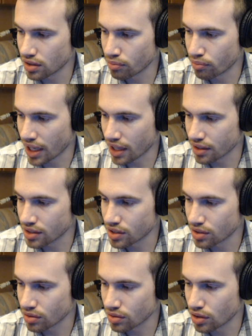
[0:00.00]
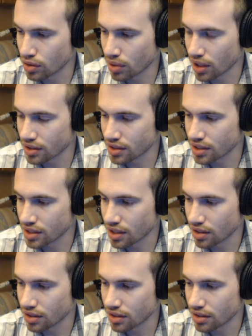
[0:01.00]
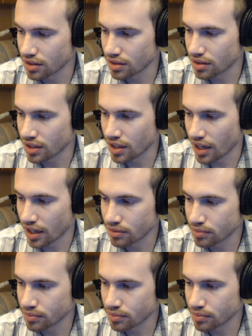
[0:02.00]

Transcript: balance or no politics at all. Yeah.